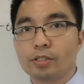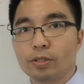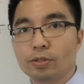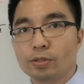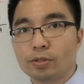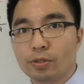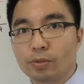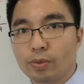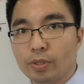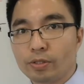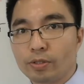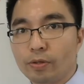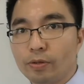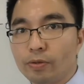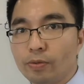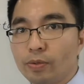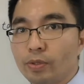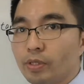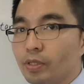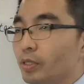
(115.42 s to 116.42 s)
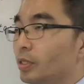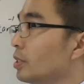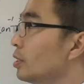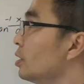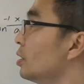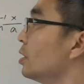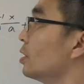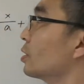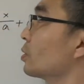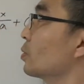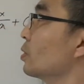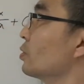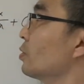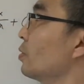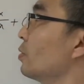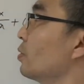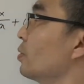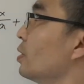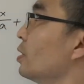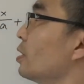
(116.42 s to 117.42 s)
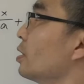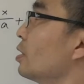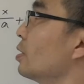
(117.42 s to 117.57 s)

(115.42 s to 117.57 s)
go to the question 3. Question 3